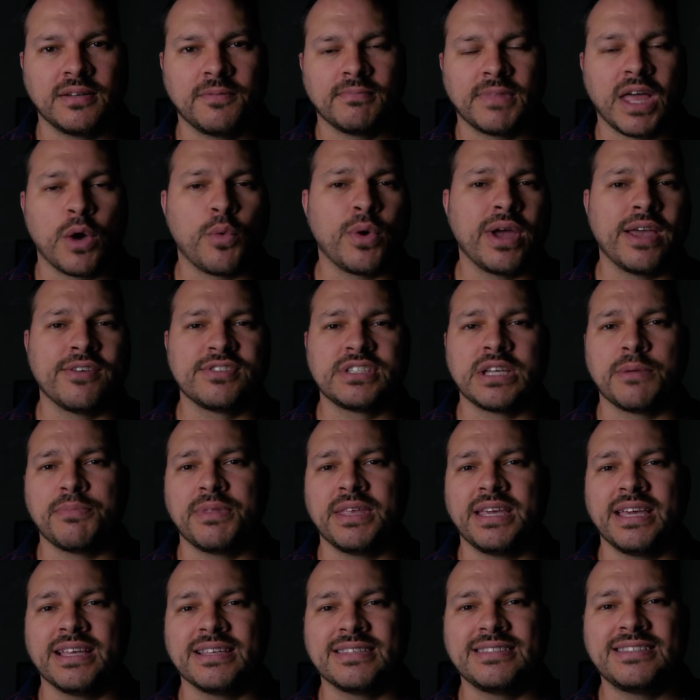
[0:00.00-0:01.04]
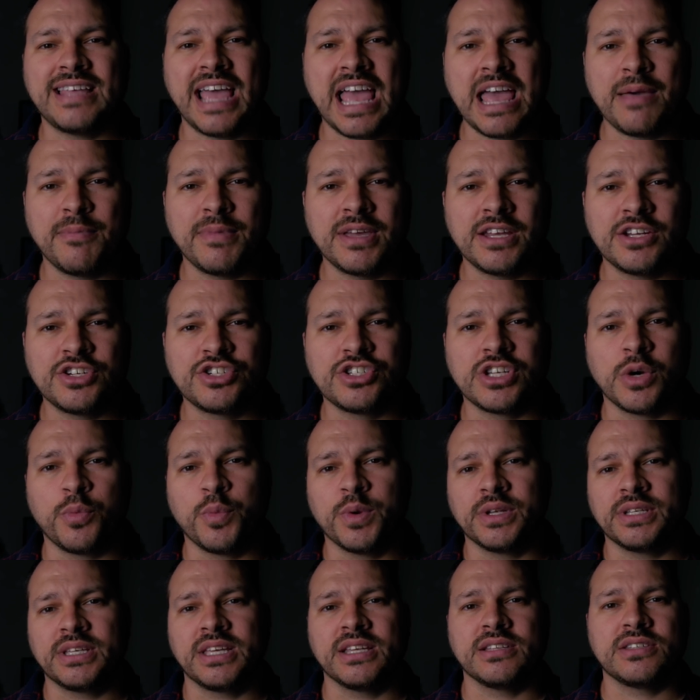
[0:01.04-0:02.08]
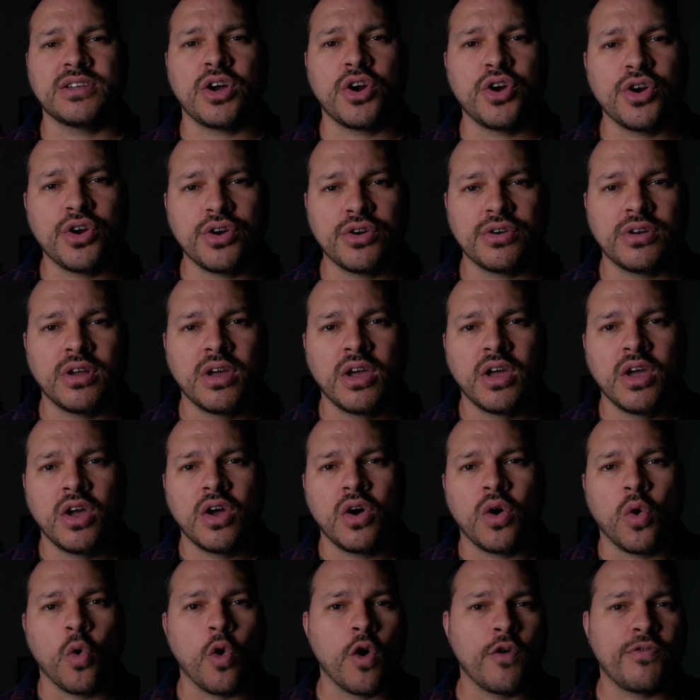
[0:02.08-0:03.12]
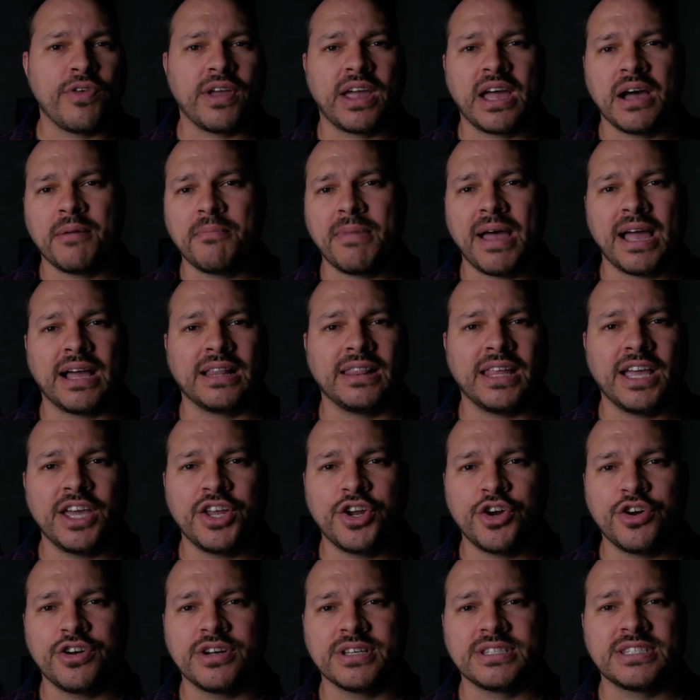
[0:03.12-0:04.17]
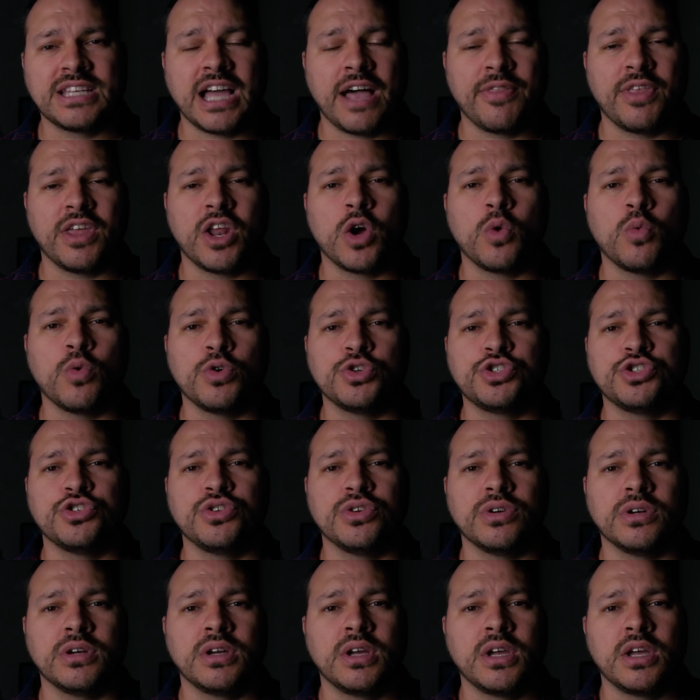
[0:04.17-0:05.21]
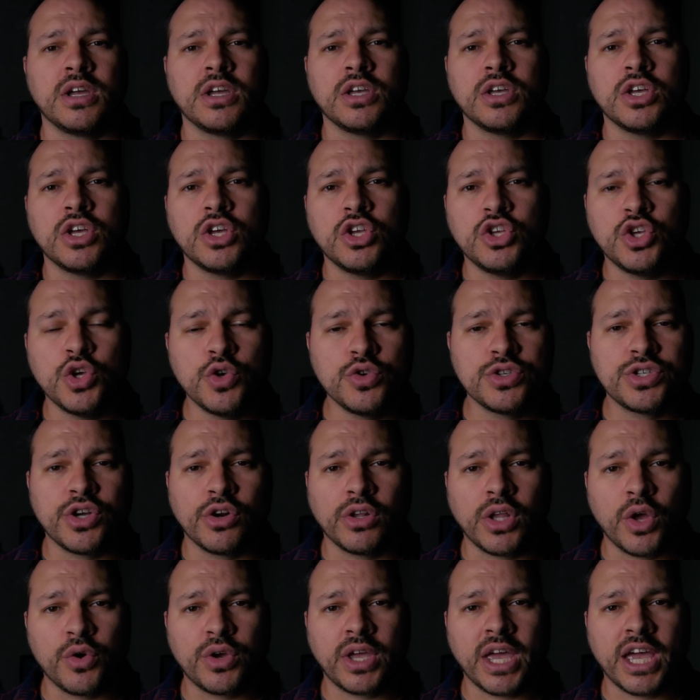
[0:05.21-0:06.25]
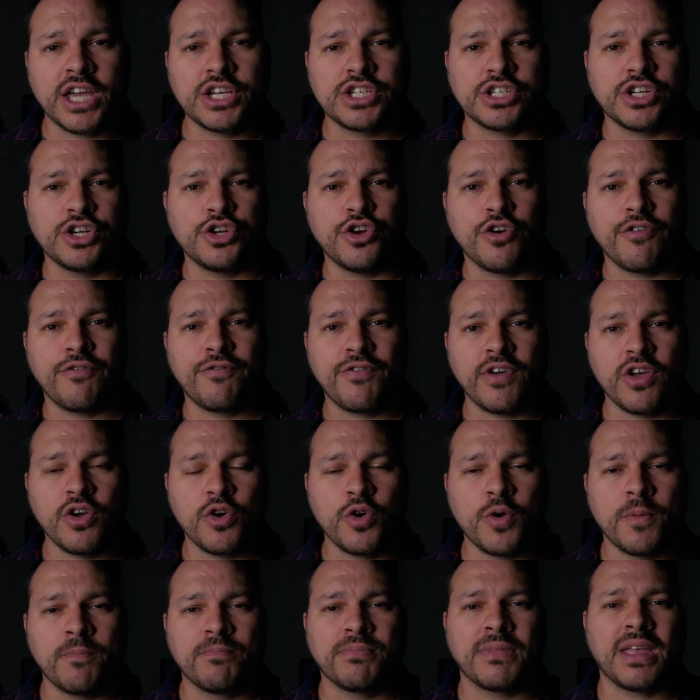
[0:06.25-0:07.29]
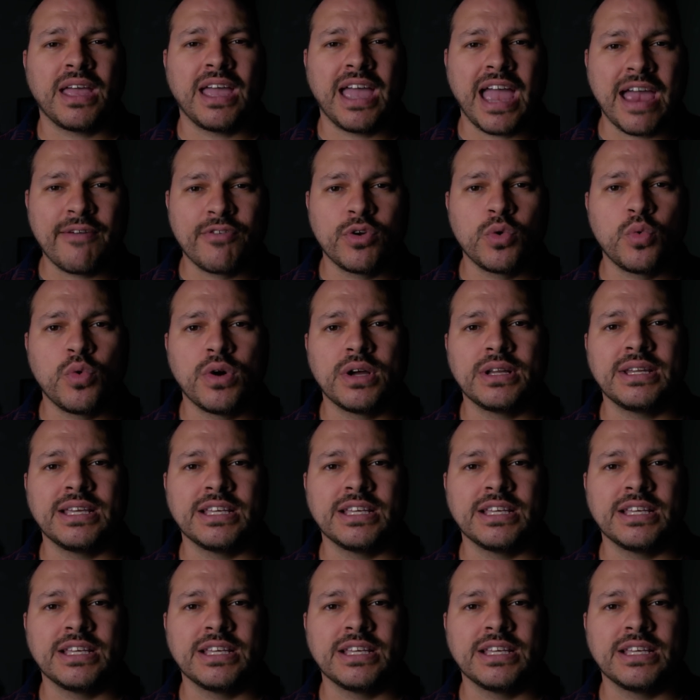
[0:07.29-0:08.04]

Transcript: That way if something gets damaged, someone gets hurt, or if they come back later and decide they don't want you to use their location in your film, everyone